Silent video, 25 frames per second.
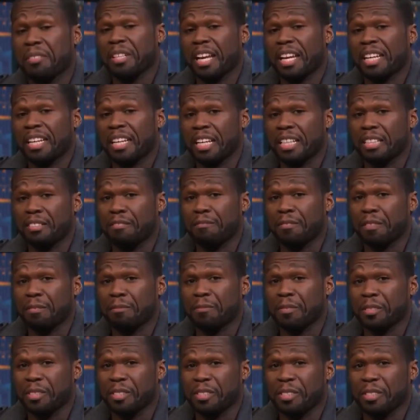wasn't bothered
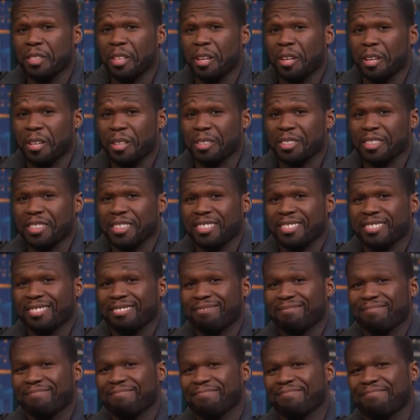about prizes and that he
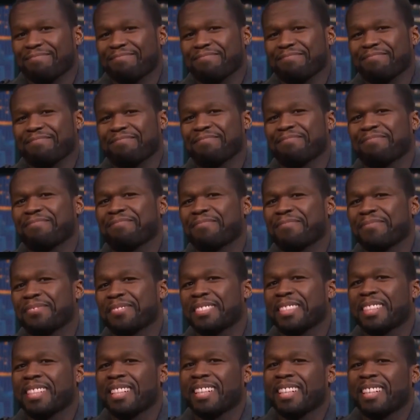was more worried about
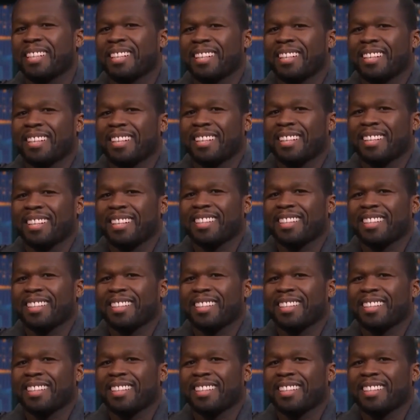salary. He